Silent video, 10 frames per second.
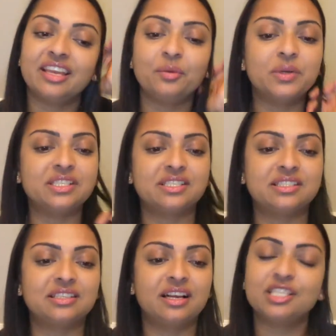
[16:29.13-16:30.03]
It
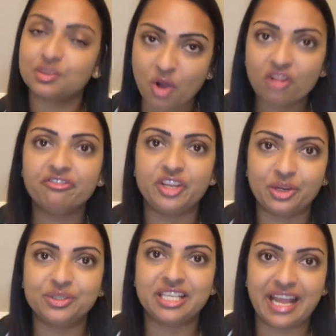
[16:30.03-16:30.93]
was a small
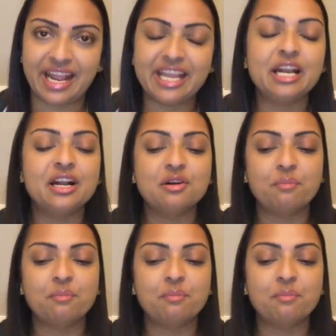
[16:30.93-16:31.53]
video today,